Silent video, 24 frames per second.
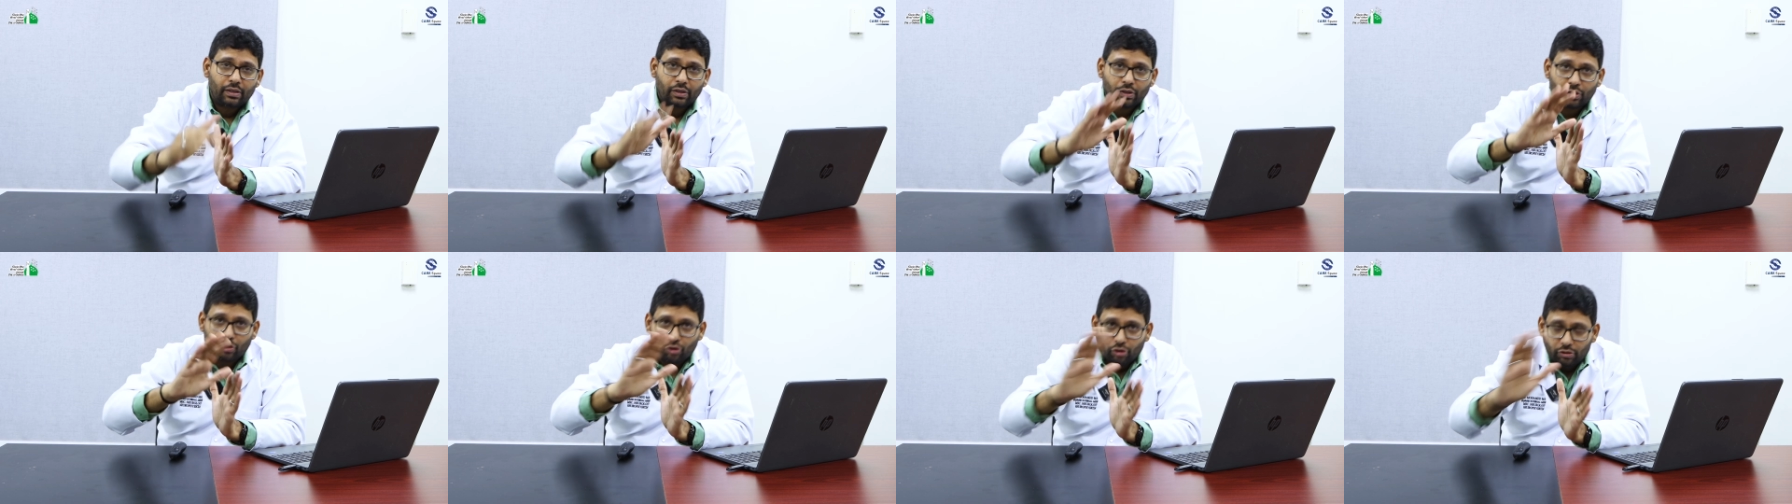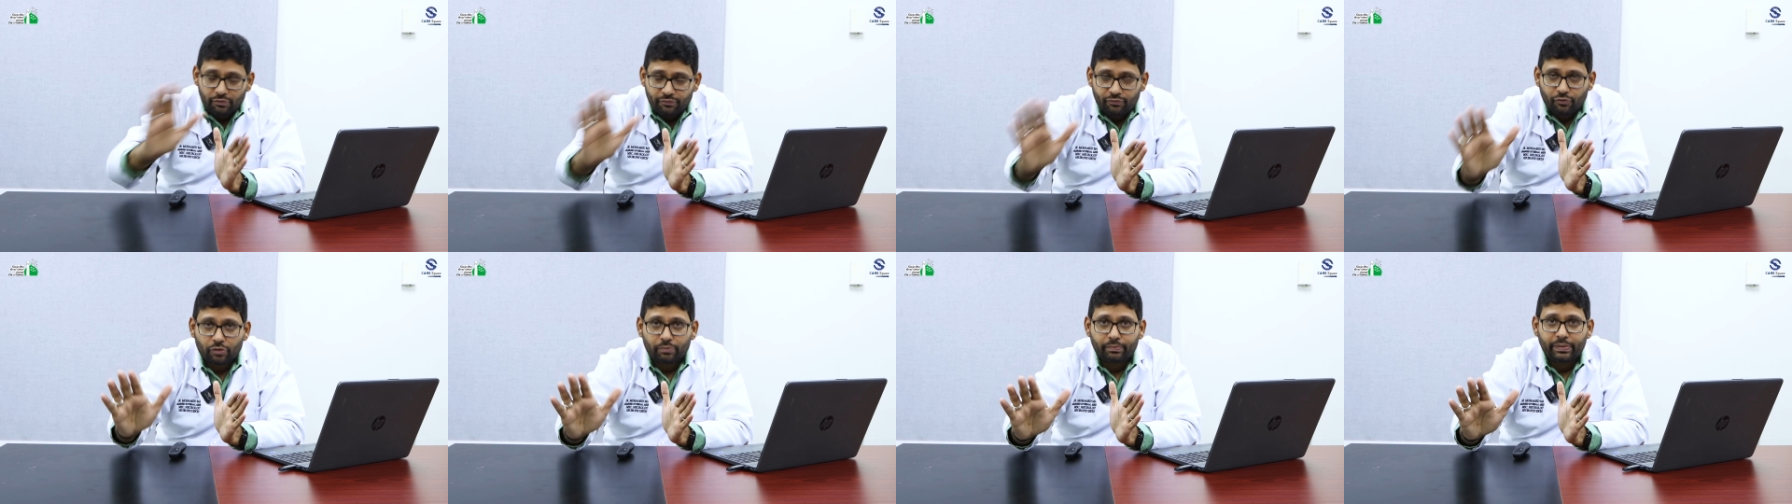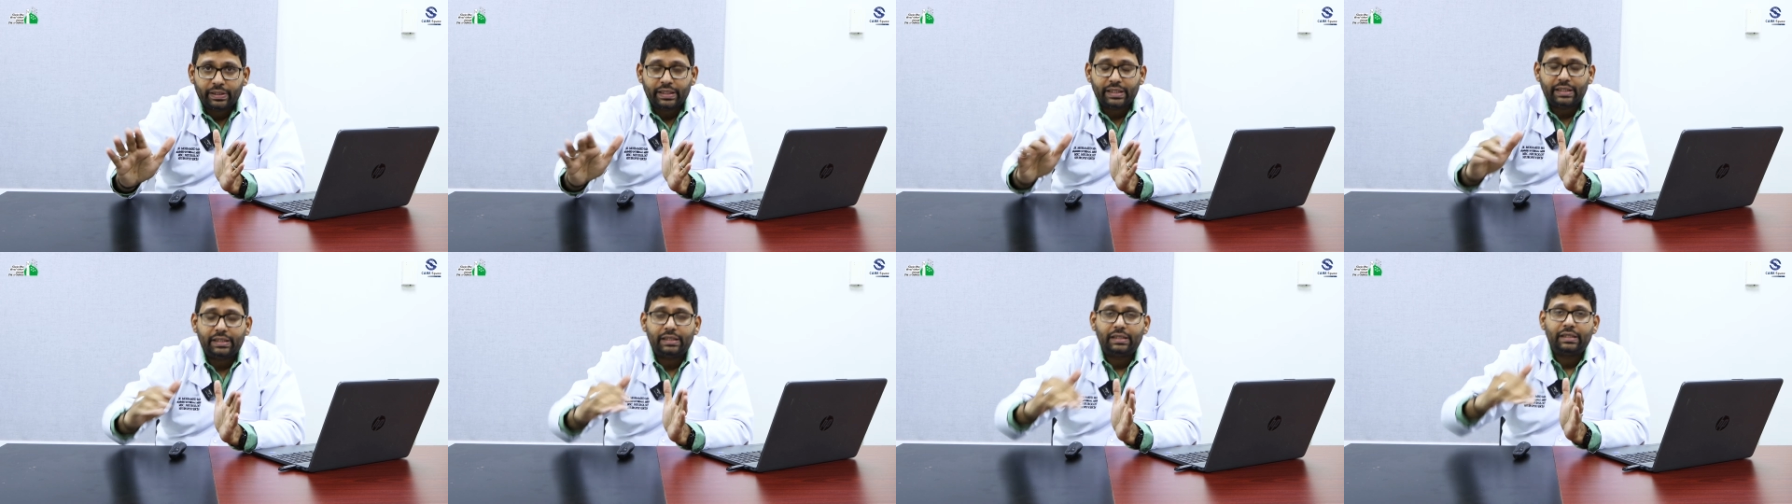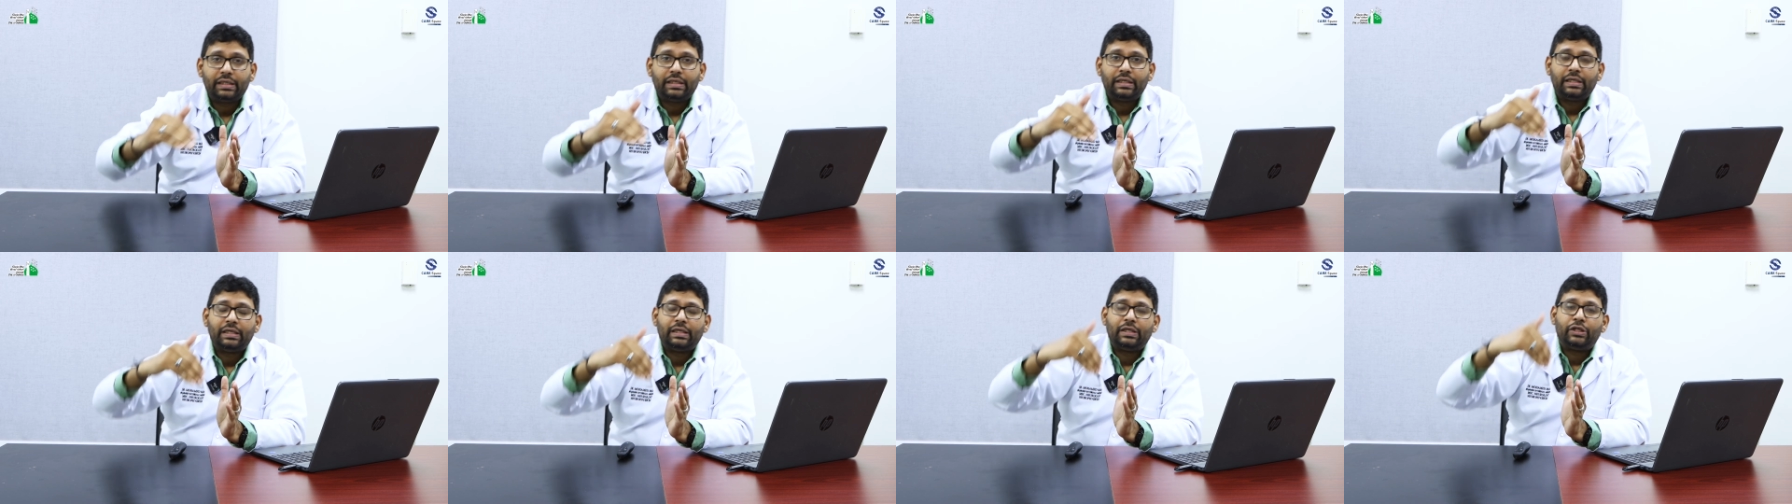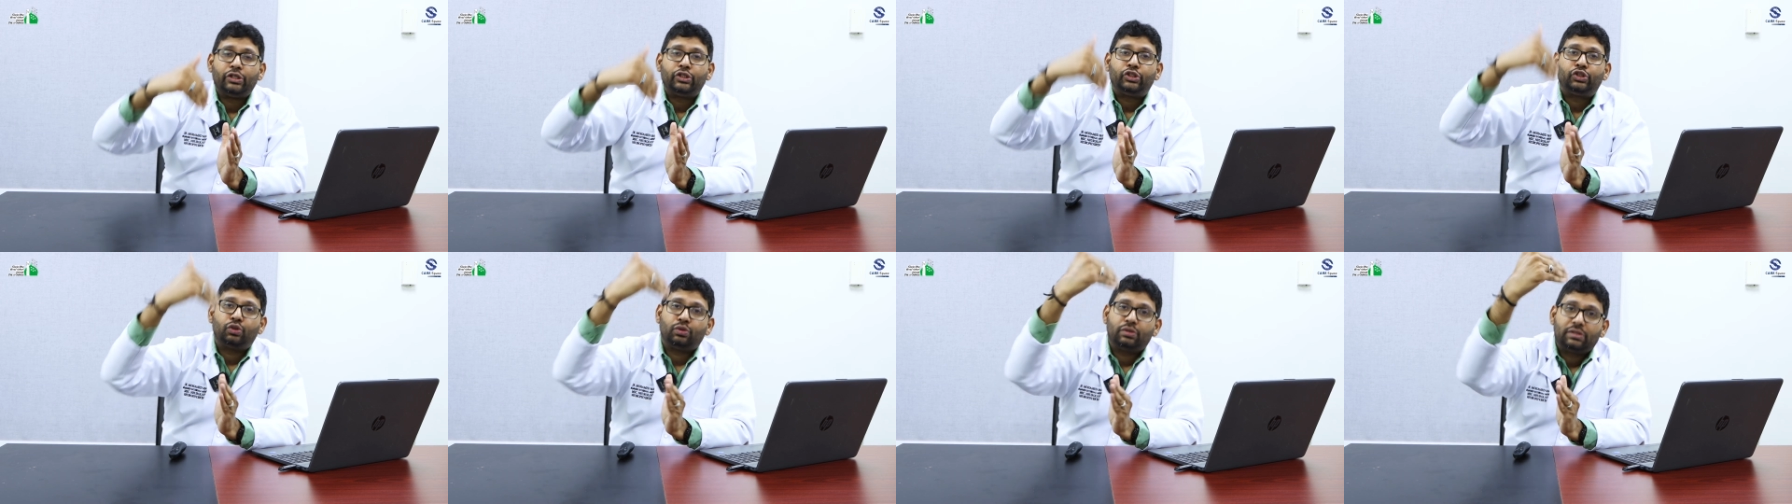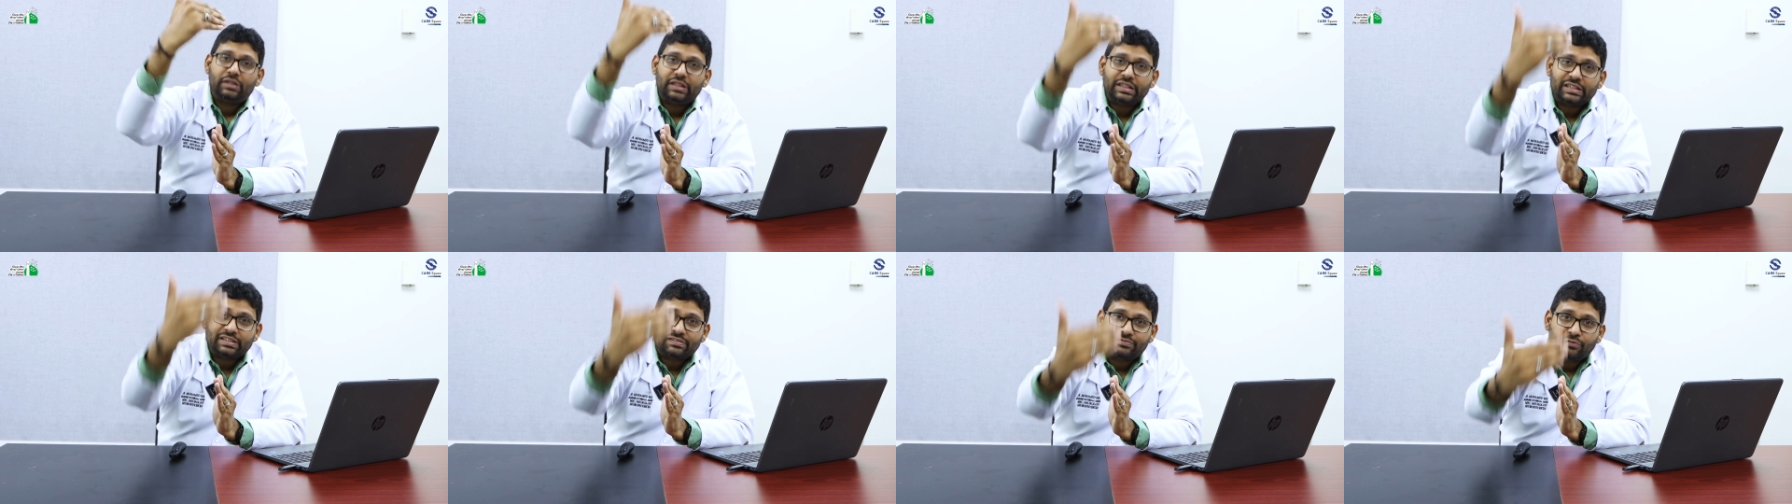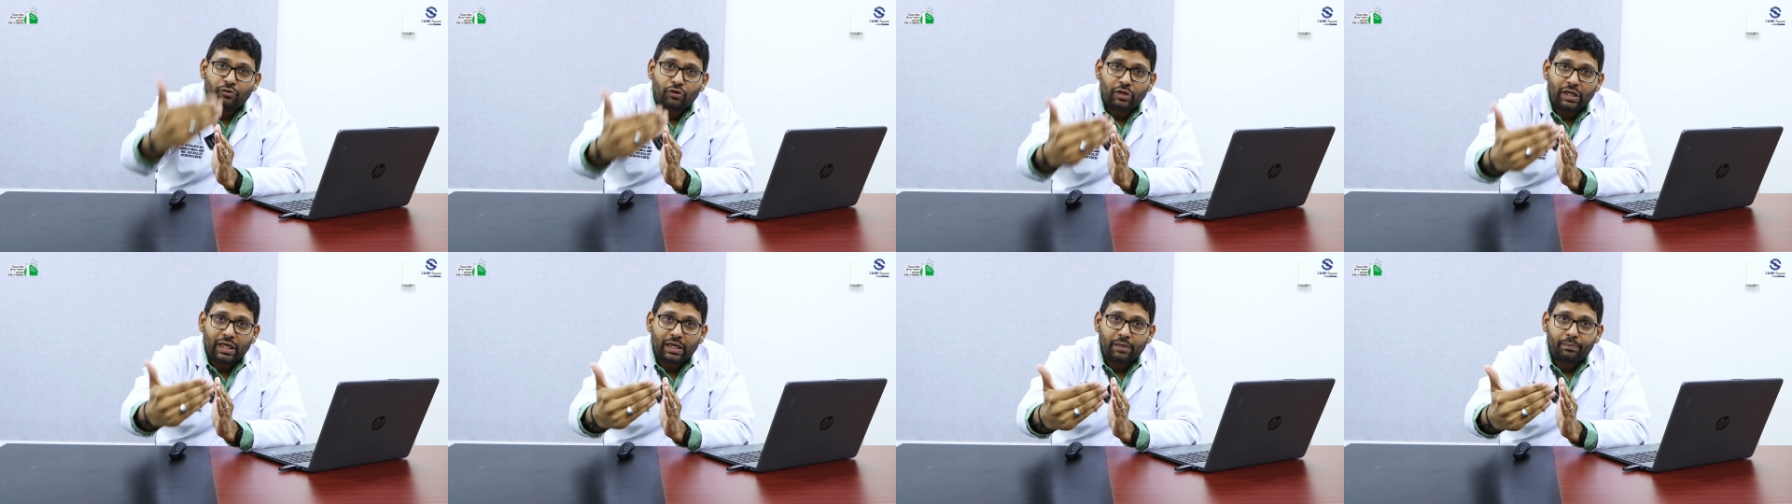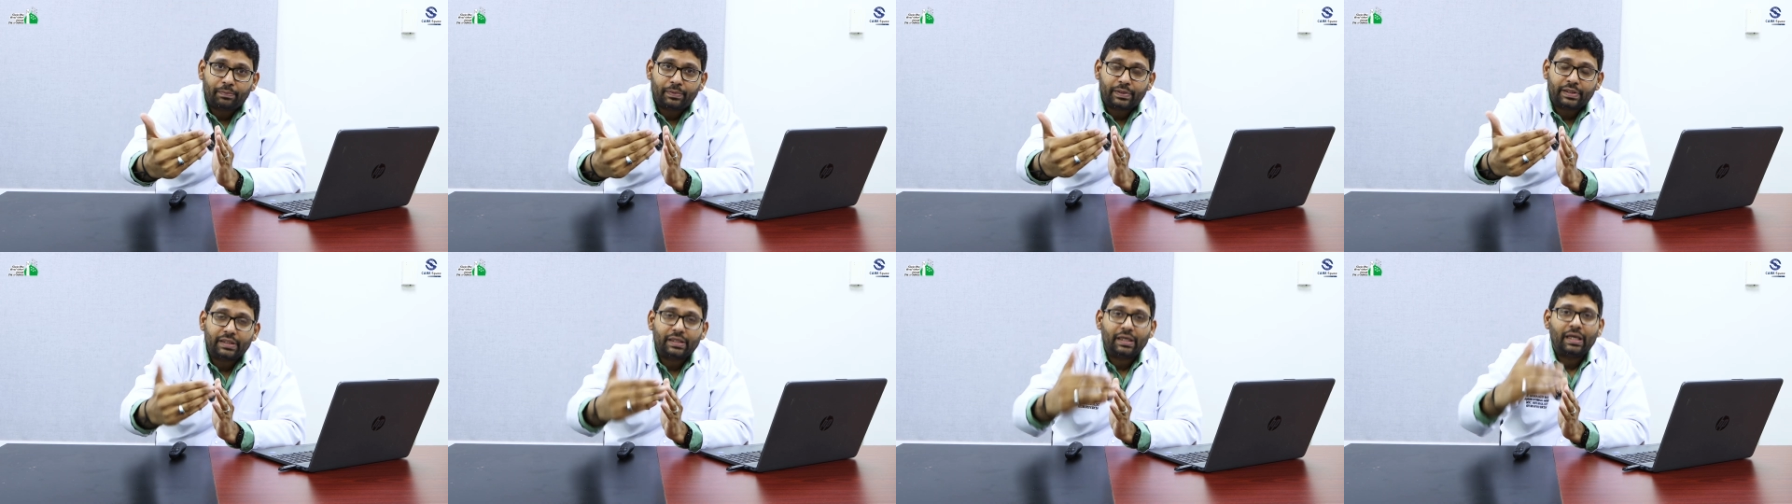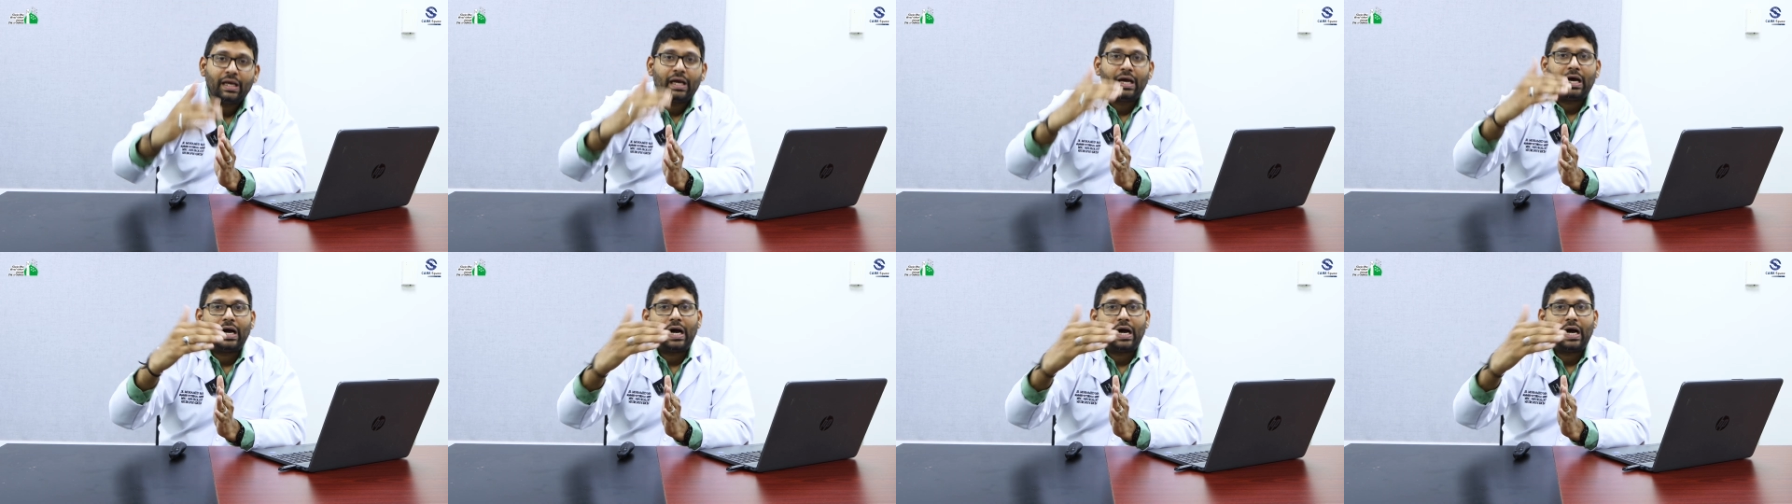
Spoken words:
God forbid, should this fall happen,